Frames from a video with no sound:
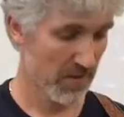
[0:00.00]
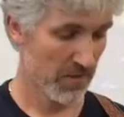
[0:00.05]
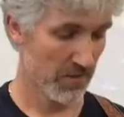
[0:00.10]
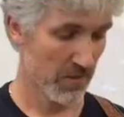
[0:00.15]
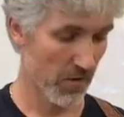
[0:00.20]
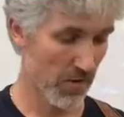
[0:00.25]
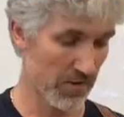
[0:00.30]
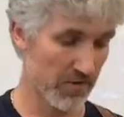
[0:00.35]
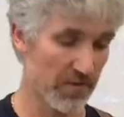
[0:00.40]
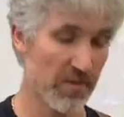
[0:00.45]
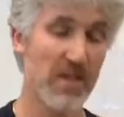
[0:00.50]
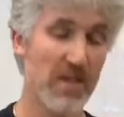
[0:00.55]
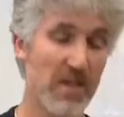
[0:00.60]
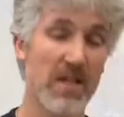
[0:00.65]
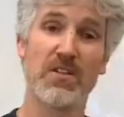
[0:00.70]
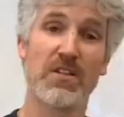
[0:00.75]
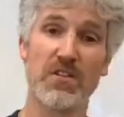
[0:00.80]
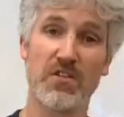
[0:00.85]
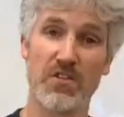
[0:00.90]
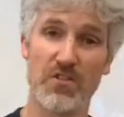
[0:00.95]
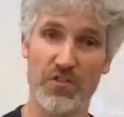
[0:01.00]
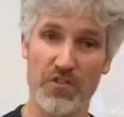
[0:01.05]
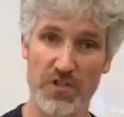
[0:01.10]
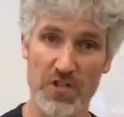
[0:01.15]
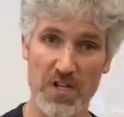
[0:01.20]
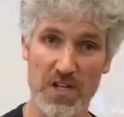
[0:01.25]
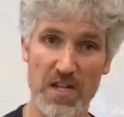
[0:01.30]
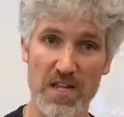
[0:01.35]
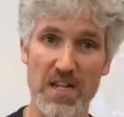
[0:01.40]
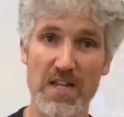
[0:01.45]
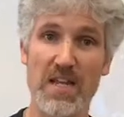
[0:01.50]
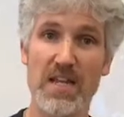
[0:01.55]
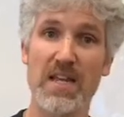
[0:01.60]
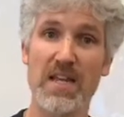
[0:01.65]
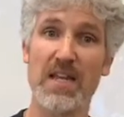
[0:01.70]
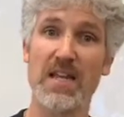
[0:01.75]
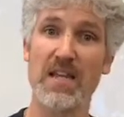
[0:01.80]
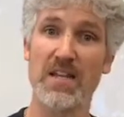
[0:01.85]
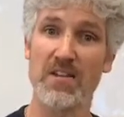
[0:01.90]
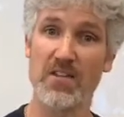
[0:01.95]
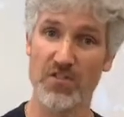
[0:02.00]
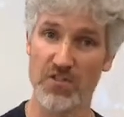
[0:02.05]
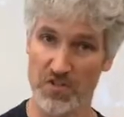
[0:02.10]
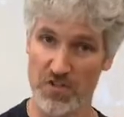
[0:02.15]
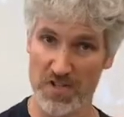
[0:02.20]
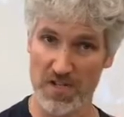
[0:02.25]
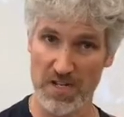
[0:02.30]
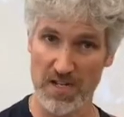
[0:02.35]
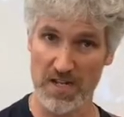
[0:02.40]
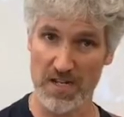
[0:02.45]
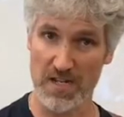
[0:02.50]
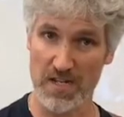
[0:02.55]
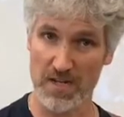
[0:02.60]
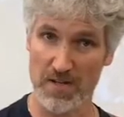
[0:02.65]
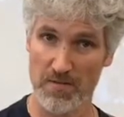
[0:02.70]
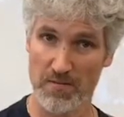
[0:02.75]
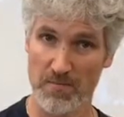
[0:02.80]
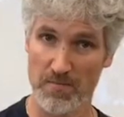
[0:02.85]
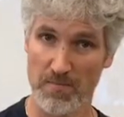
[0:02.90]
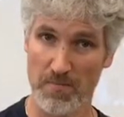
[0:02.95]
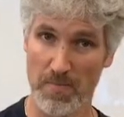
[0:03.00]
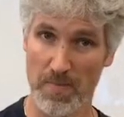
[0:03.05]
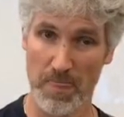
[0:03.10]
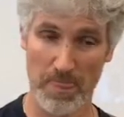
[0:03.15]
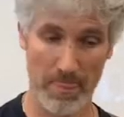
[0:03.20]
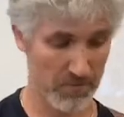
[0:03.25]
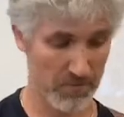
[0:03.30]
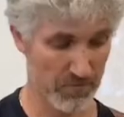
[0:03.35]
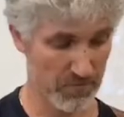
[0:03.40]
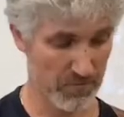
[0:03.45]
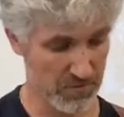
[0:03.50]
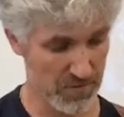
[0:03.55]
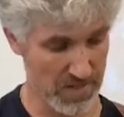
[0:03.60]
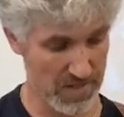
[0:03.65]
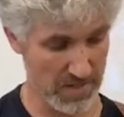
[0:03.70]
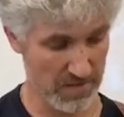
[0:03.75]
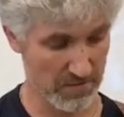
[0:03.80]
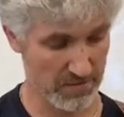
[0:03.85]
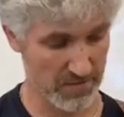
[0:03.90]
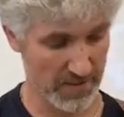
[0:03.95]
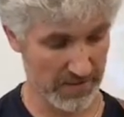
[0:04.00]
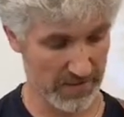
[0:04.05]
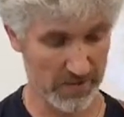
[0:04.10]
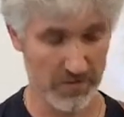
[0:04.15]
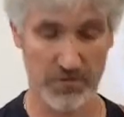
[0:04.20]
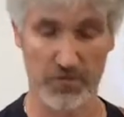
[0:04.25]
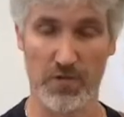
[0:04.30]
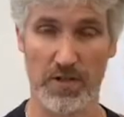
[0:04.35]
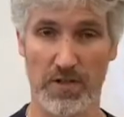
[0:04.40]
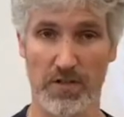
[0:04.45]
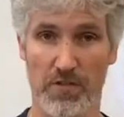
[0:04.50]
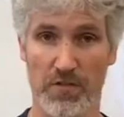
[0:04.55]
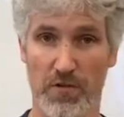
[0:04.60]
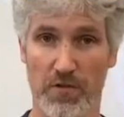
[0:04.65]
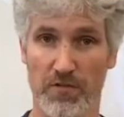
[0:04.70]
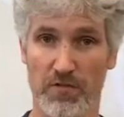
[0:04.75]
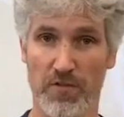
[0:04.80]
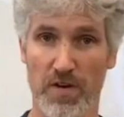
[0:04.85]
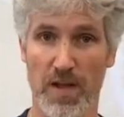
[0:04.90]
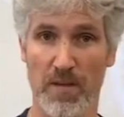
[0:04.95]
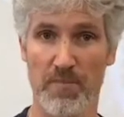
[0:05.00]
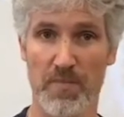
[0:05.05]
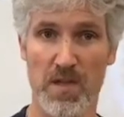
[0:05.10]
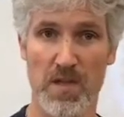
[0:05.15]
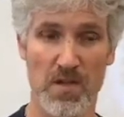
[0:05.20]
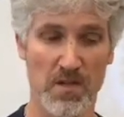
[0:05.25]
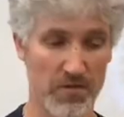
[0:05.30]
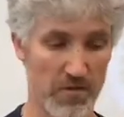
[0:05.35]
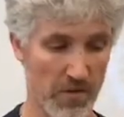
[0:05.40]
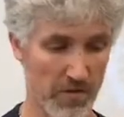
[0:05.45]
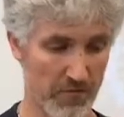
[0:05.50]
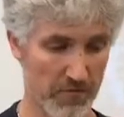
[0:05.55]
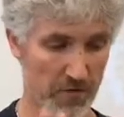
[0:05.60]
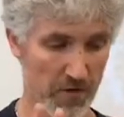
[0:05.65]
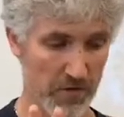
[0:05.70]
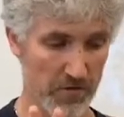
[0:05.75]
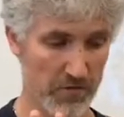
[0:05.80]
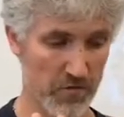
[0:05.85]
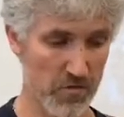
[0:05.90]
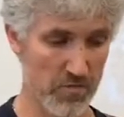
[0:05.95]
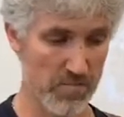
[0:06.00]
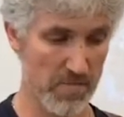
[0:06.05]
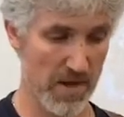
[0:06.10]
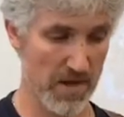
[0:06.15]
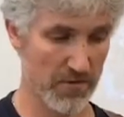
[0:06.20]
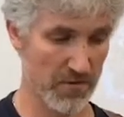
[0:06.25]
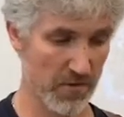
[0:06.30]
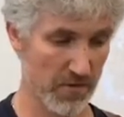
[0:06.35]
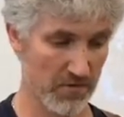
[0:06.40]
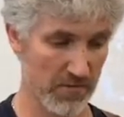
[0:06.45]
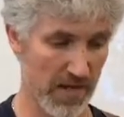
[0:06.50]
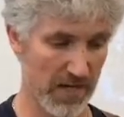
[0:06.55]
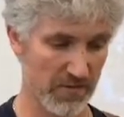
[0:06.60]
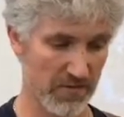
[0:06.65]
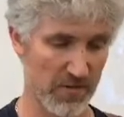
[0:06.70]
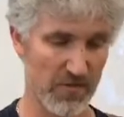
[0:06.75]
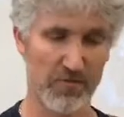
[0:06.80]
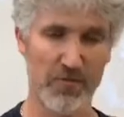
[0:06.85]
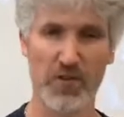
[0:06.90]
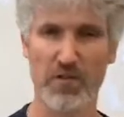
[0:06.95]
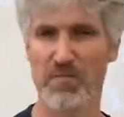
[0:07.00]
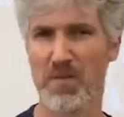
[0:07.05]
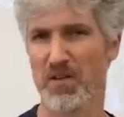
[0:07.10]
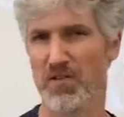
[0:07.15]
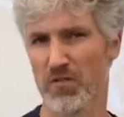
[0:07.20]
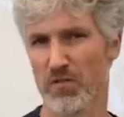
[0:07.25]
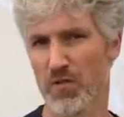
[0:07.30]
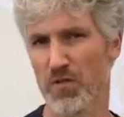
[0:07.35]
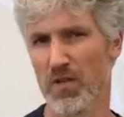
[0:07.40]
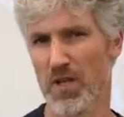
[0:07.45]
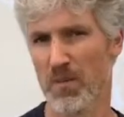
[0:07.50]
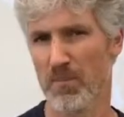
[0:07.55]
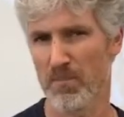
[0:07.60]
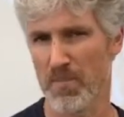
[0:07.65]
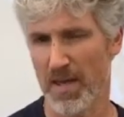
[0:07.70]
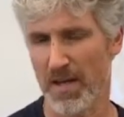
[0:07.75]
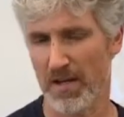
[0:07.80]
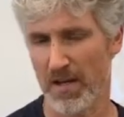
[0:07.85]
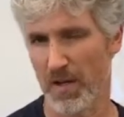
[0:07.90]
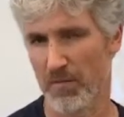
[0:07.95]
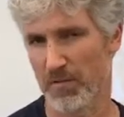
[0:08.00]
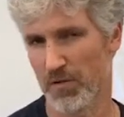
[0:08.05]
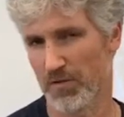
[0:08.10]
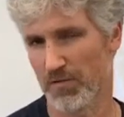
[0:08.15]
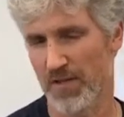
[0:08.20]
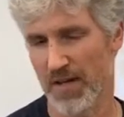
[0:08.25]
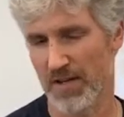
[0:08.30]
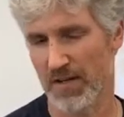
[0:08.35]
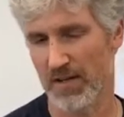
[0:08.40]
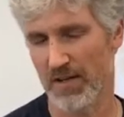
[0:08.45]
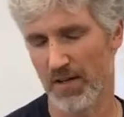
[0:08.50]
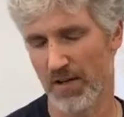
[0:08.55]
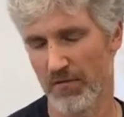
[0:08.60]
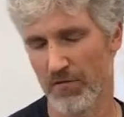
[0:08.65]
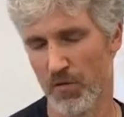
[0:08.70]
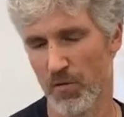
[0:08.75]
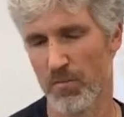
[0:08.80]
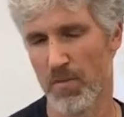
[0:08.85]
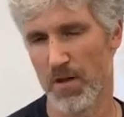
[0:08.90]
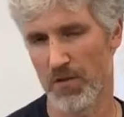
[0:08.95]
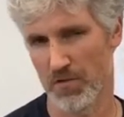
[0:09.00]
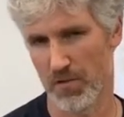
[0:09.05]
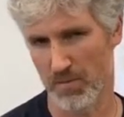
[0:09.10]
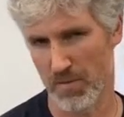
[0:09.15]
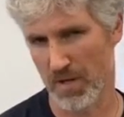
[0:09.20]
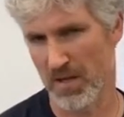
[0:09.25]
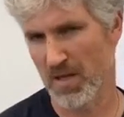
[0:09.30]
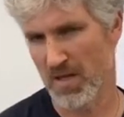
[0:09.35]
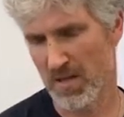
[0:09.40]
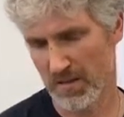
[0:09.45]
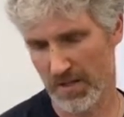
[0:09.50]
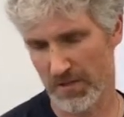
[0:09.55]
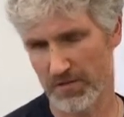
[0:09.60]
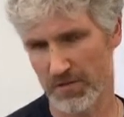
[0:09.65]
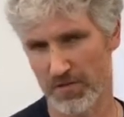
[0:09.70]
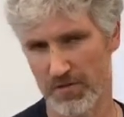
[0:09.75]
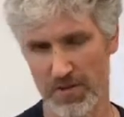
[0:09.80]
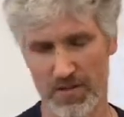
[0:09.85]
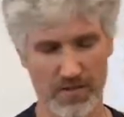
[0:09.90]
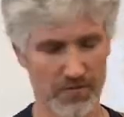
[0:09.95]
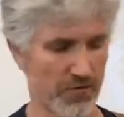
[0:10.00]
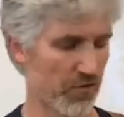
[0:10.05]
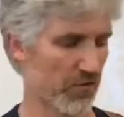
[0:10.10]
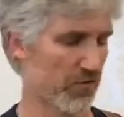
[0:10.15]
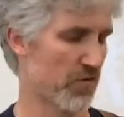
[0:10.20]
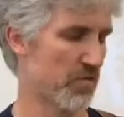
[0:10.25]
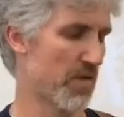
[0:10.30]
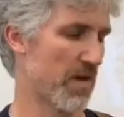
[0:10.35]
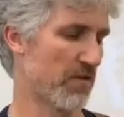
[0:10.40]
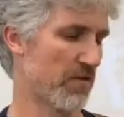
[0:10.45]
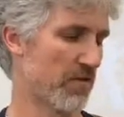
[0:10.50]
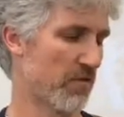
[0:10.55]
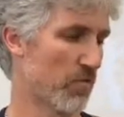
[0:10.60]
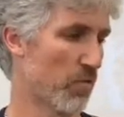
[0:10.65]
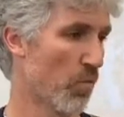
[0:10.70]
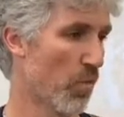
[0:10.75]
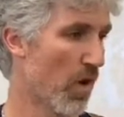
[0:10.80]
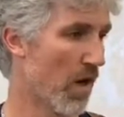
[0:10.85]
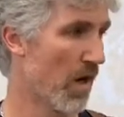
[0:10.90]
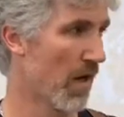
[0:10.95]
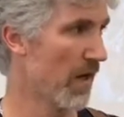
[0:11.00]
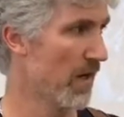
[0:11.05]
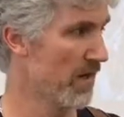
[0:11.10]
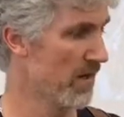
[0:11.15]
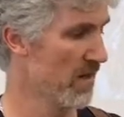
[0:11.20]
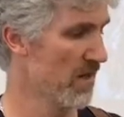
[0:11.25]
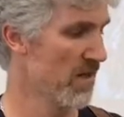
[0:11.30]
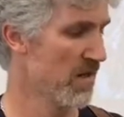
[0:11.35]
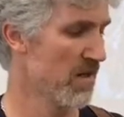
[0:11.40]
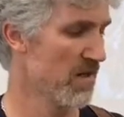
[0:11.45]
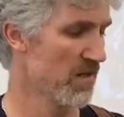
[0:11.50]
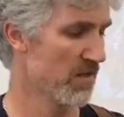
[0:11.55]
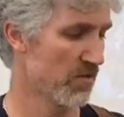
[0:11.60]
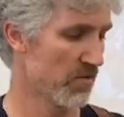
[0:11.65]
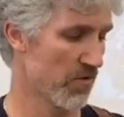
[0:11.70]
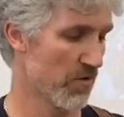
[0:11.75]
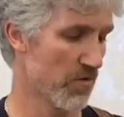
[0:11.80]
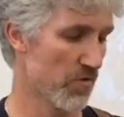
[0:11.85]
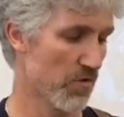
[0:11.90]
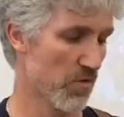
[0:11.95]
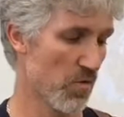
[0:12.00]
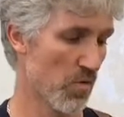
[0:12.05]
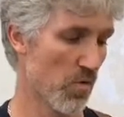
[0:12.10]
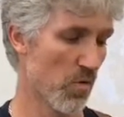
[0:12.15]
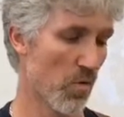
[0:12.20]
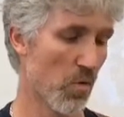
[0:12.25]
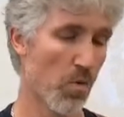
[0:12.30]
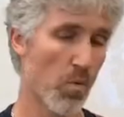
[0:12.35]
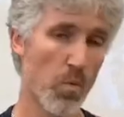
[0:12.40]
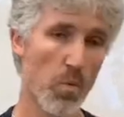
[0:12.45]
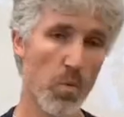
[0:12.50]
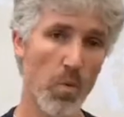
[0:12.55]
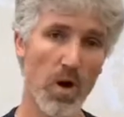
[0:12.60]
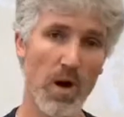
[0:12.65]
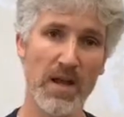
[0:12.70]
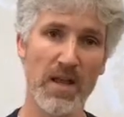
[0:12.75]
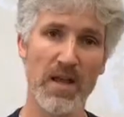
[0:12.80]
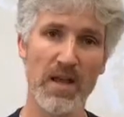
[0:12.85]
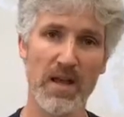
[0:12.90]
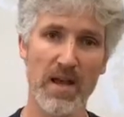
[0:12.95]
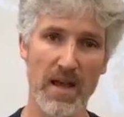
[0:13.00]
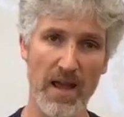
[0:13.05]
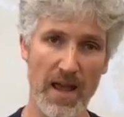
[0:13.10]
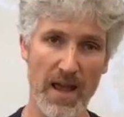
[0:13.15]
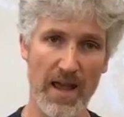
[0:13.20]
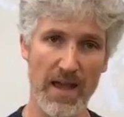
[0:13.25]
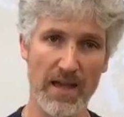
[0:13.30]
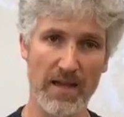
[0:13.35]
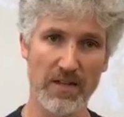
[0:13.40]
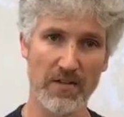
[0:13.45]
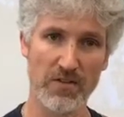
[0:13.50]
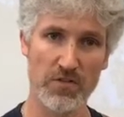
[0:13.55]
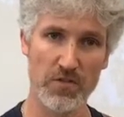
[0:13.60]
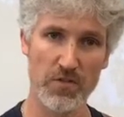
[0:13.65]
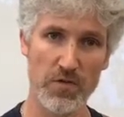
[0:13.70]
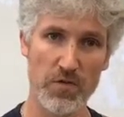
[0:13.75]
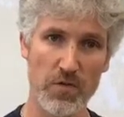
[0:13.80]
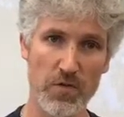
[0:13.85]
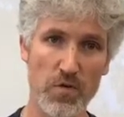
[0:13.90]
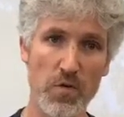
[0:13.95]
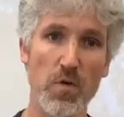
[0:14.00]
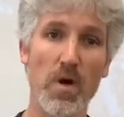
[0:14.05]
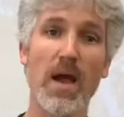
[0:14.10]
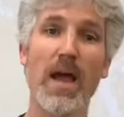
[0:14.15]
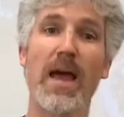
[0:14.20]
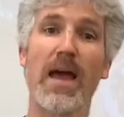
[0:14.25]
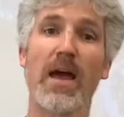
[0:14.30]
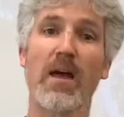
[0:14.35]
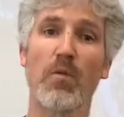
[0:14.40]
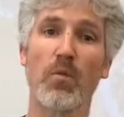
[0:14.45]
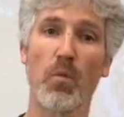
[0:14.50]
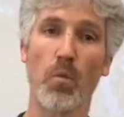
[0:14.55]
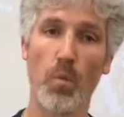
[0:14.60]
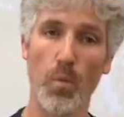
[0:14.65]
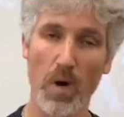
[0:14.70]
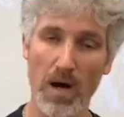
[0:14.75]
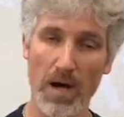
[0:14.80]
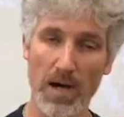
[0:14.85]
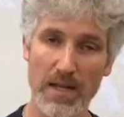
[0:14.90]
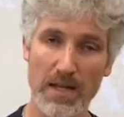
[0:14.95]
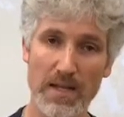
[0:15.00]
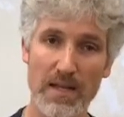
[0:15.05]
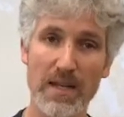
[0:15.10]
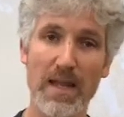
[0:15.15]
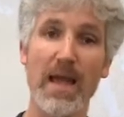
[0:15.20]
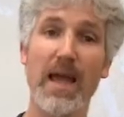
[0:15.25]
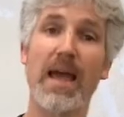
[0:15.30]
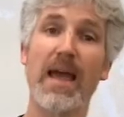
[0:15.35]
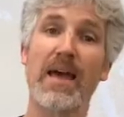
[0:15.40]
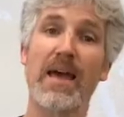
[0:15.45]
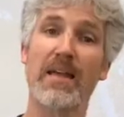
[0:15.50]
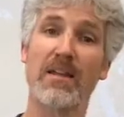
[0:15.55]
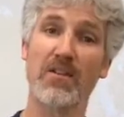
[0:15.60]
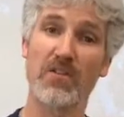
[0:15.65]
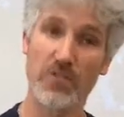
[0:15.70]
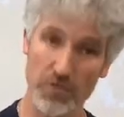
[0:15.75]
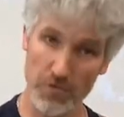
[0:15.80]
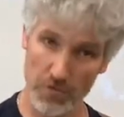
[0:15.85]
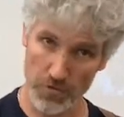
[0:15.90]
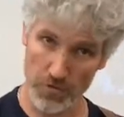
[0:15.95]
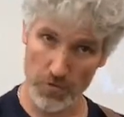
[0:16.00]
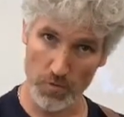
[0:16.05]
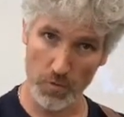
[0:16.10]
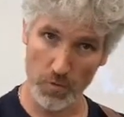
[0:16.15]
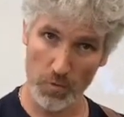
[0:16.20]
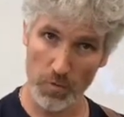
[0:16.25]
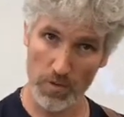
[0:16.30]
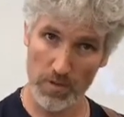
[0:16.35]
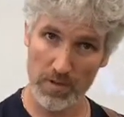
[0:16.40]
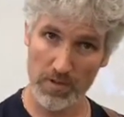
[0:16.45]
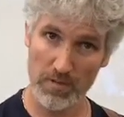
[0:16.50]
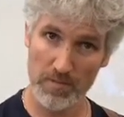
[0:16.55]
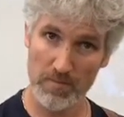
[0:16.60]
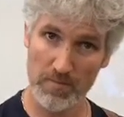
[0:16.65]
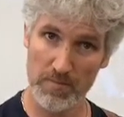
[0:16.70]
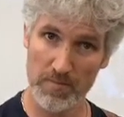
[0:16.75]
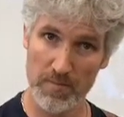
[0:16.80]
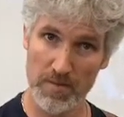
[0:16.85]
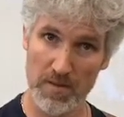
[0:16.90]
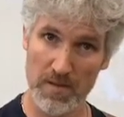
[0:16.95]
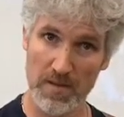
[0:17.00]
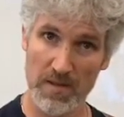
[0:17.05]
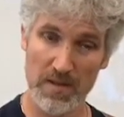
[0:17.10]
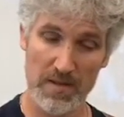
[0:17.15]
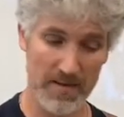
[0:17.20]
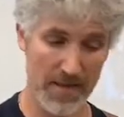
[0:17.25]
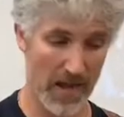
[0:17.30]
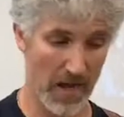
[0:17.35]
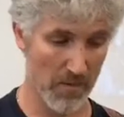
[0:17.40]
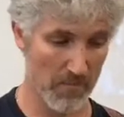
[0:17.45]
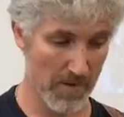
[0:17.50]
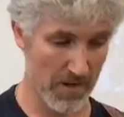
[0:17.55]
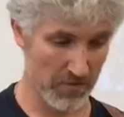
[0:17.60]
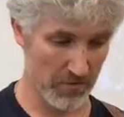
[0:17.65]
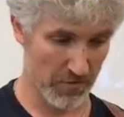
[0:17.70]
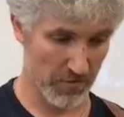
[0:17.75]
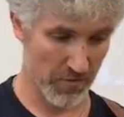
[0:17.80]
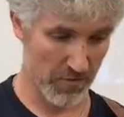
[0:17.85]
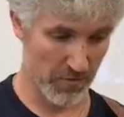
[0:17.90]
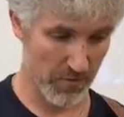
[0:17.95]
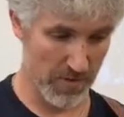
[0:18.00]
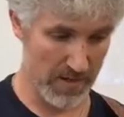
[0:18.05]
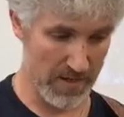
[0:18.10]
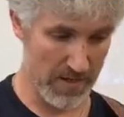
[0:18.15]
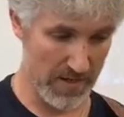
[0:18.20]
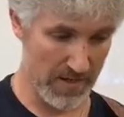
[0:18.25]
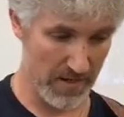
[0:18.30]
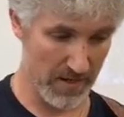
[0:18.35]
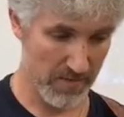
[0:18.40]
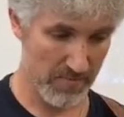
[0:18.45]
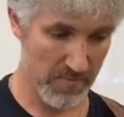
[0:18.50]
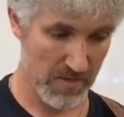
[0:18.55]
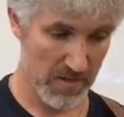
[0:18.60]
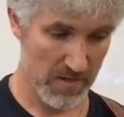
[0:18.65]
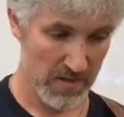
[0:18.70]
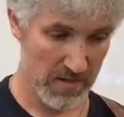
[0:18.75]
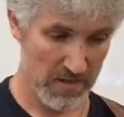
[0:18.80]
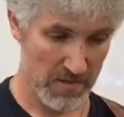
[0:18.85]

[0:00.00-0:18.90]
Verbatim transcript: So it's G, G, G, second string, third fret. So the first two measures, actually the first measure is really a pickup, so it's not a full measure, but let's just say the first two measures. One, two, one, and two, and one, and two. Now measure three here.